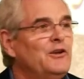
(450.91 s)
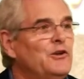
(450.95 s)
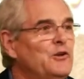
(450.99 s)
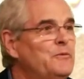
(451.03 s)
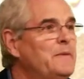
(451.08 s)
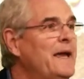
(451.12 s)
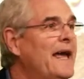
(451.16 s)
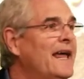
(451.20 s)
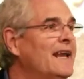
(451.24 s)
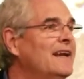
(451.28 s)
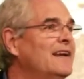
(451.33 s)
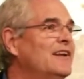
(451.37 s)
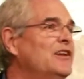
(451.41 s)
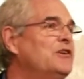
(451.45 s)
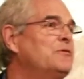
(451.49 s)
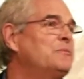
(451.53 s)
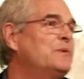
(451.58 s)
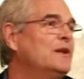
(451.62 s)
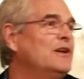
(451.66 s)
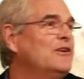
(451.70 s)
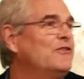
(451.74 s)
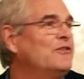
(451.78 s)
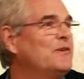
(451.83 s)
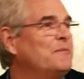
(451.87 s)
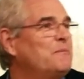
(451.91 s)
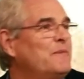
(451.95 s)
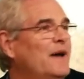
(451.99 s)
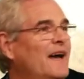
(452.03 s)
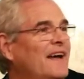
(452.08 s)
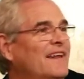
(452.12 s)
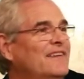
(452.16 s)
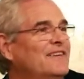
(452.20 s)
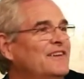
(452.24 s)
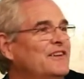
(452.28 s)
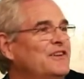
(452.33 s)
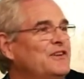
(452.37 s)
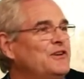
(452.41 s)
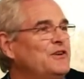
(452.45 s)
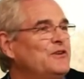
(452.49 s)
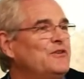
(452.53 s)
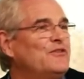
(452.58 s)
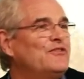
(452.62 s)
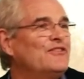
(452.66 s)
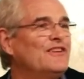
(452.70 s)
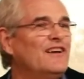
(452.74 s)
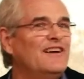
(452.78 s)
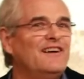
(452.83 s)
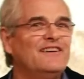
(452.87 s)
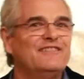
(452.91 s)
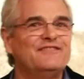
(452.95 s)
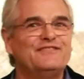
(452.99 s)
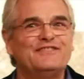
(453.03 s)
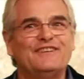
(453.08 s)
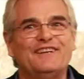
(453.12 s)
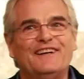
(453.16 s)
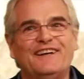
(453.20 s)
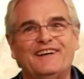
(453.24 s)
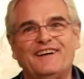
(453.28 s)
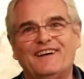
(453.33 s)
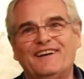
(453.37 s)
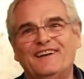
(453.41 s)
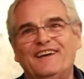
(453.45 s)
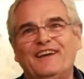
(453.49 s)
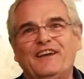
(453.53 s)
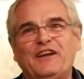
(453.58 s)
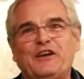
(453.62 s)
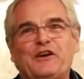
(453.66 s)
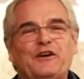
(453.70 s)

humanities, but it's about the use of uh,